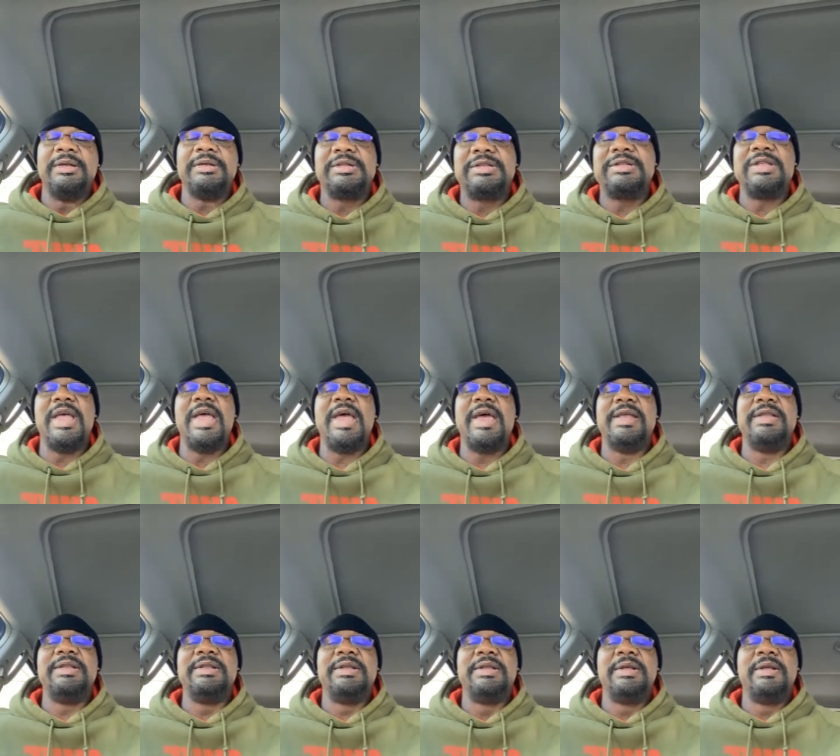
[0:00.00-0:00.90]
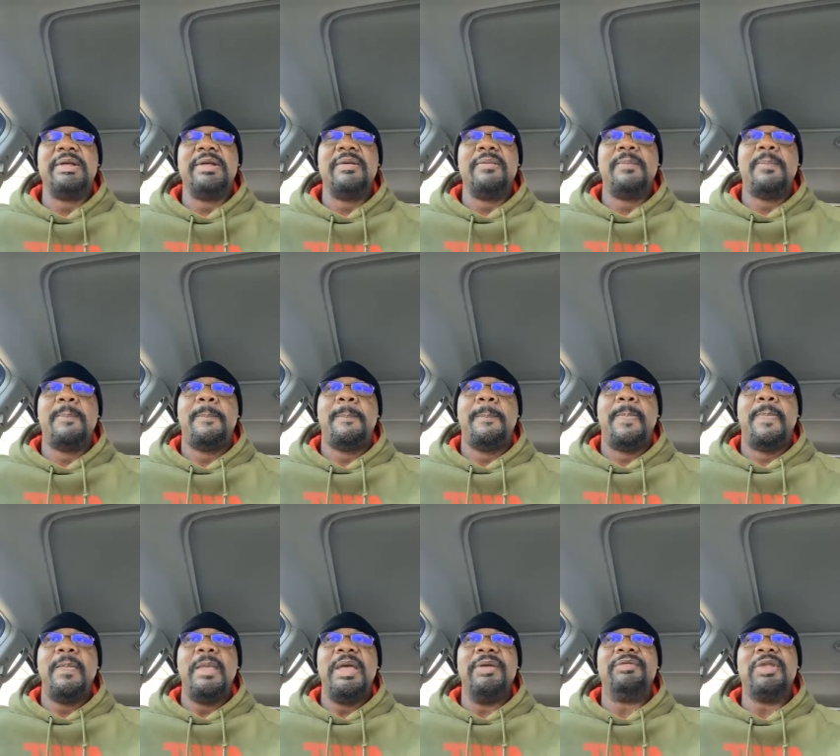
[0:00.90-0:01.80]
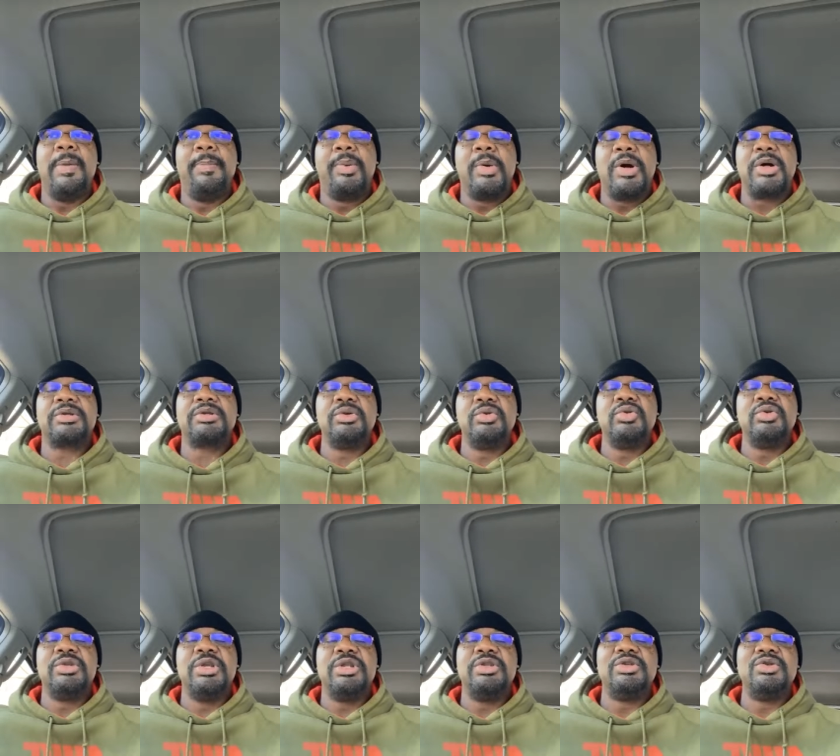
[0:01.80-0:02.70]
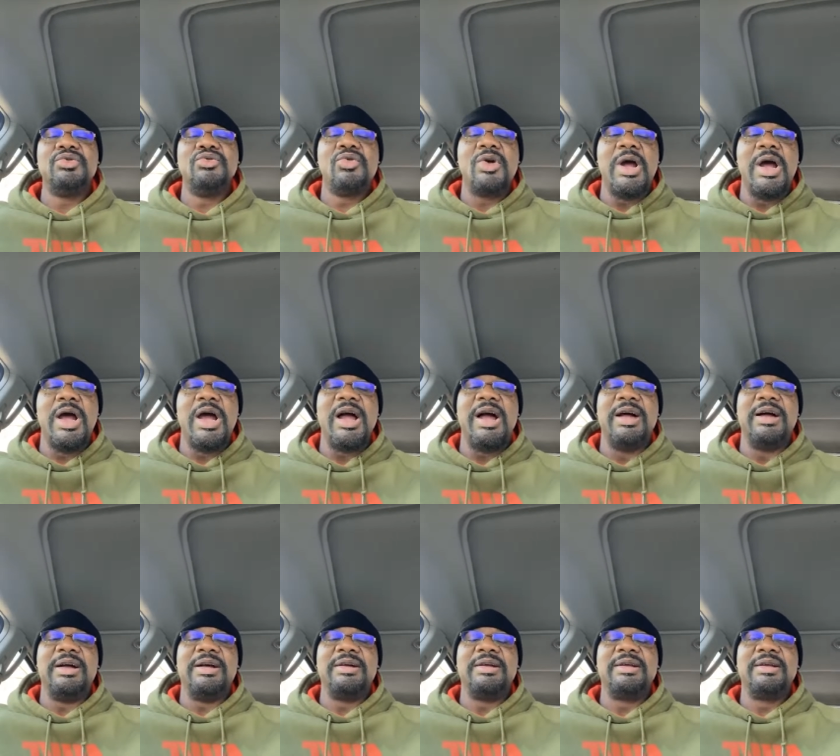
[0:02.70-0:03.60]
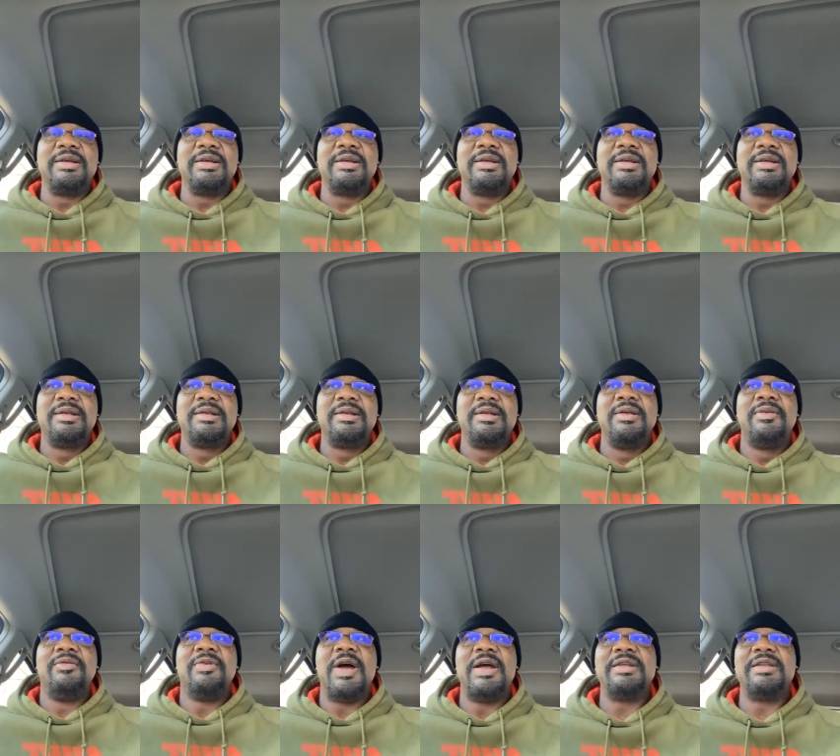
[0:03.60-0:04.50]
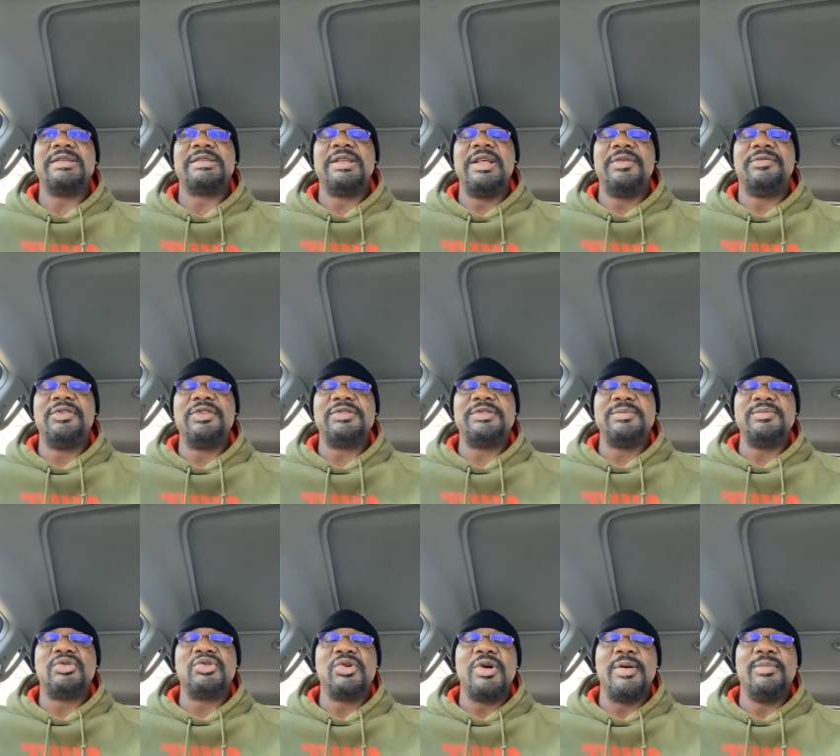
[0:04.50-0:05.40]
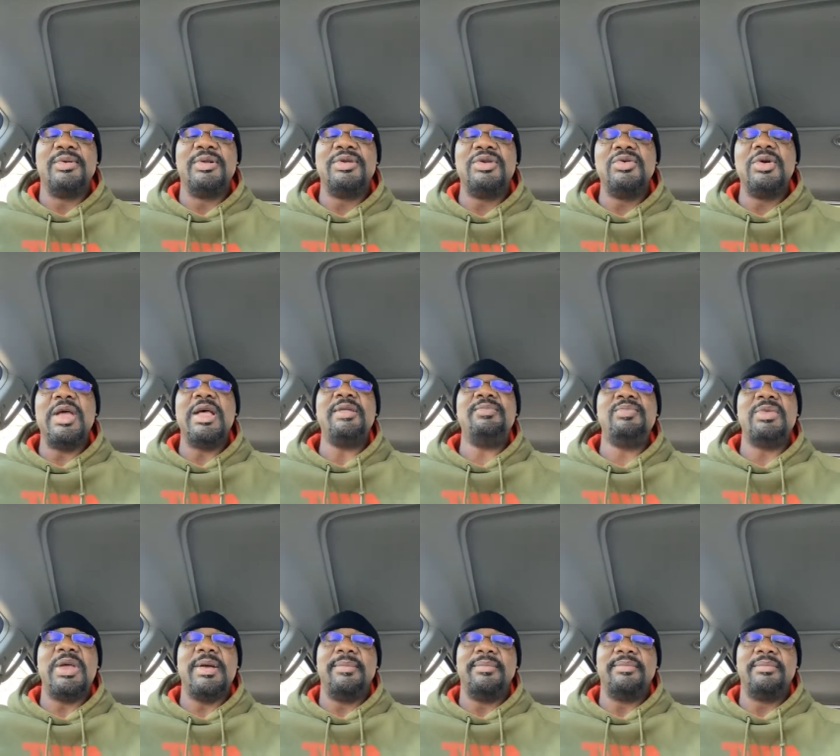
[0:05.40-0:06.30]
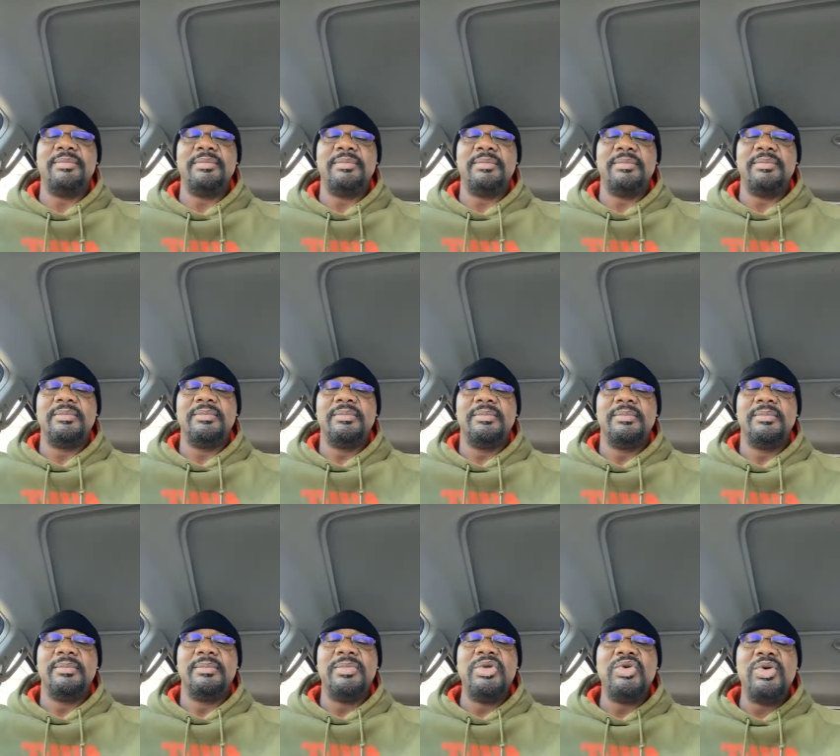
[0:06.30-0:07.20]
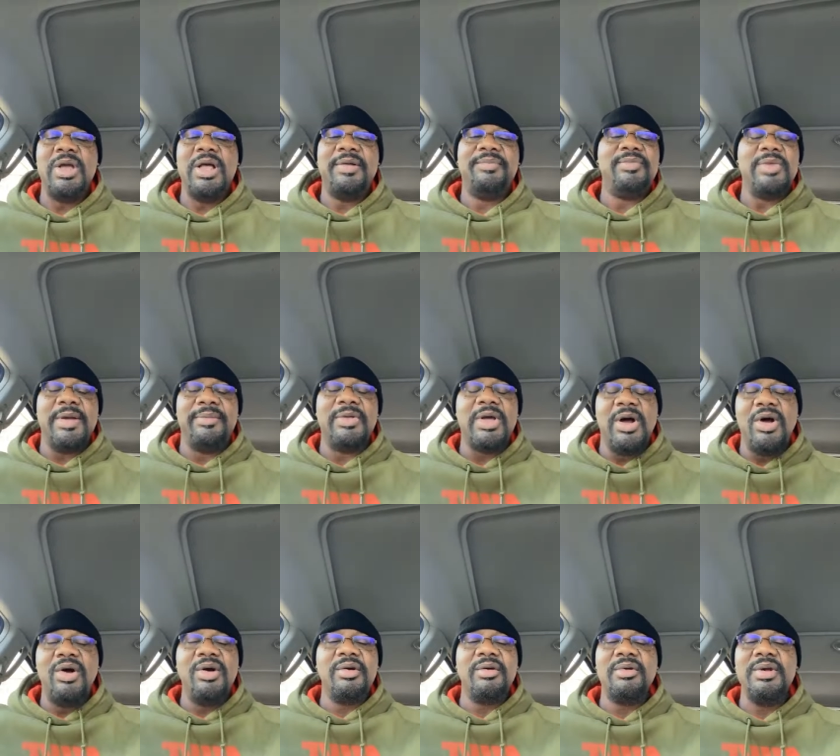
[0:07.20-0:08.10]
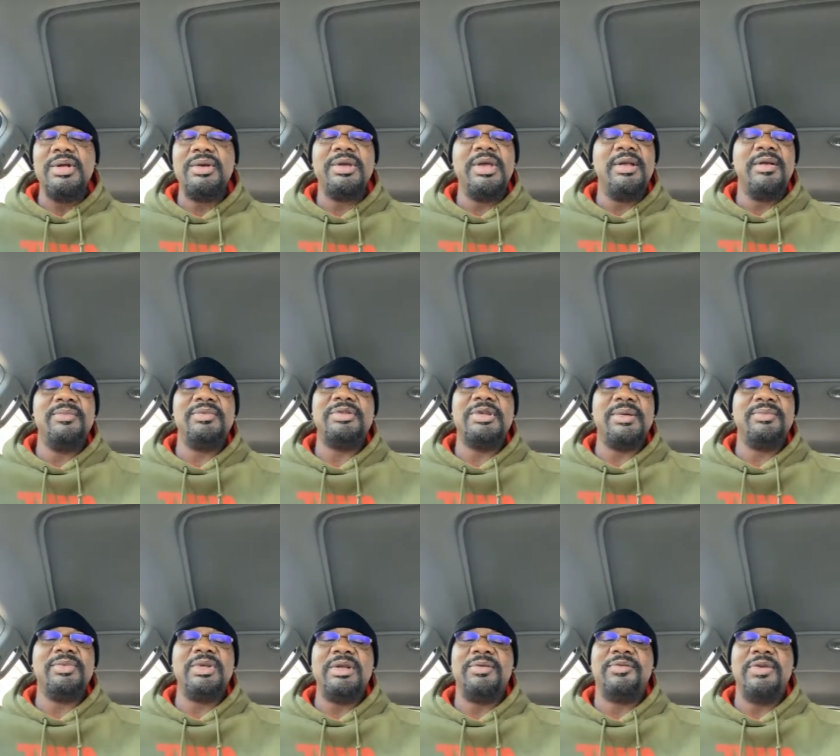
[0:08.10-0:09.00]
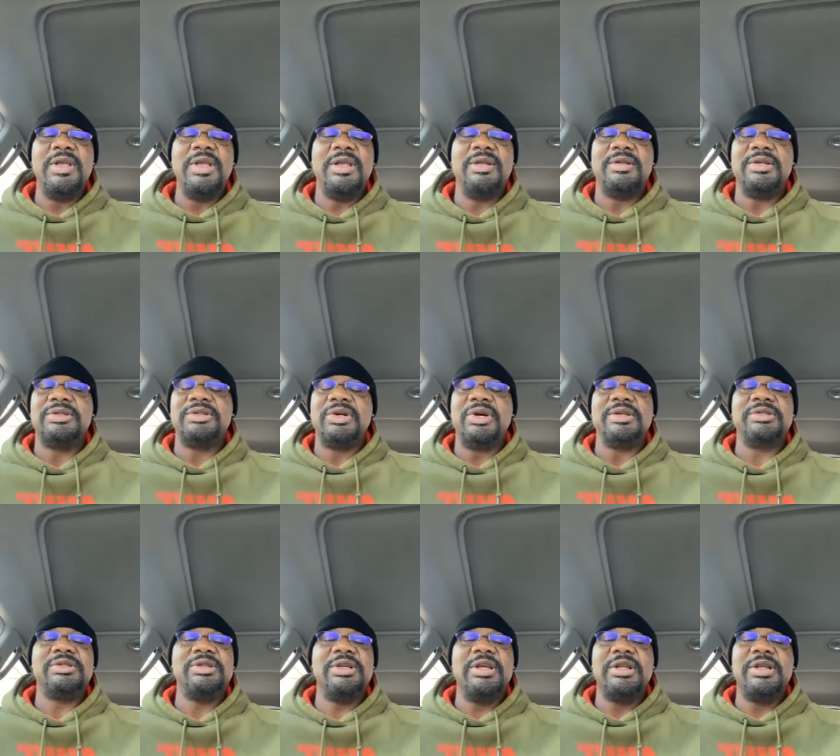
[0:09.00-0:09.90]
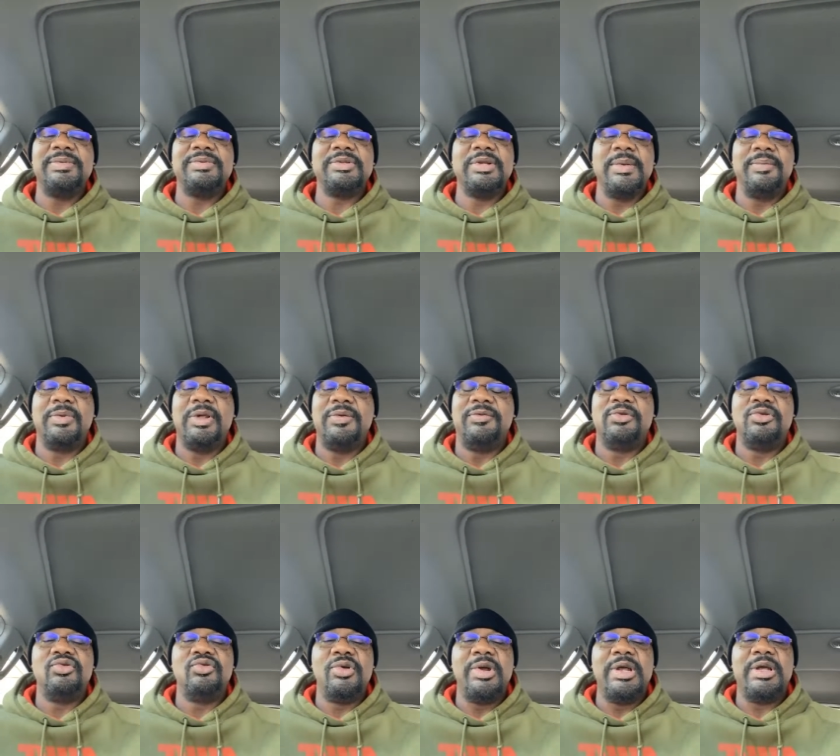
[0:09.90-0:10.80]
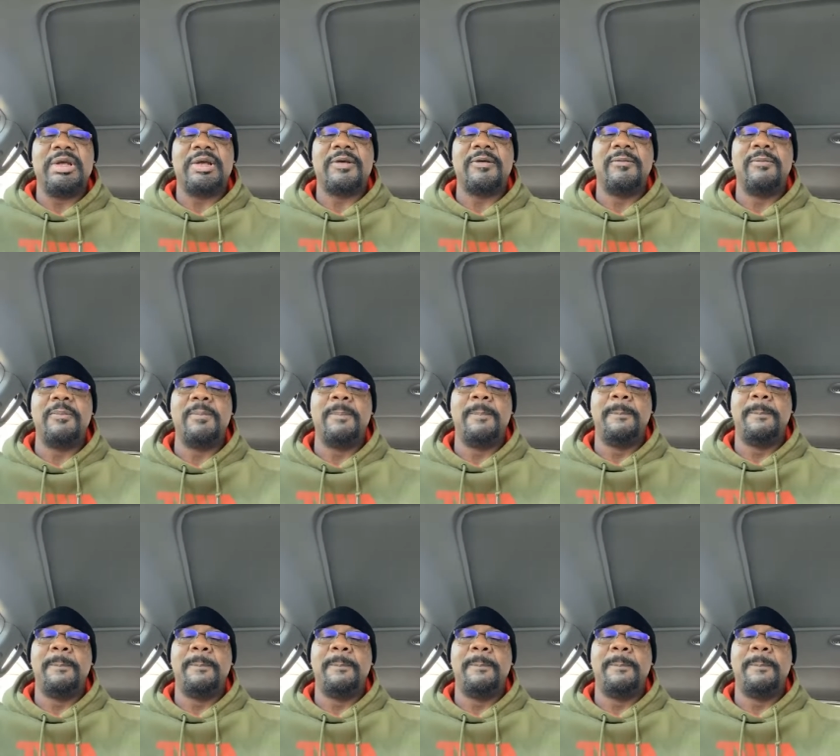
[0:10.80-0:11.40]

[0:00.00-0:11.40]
Instead, if the person who did you wrong find yourself in some trouble, you help them. You help them. The hungry, get them something to eat. The thirsty, get them something for drink.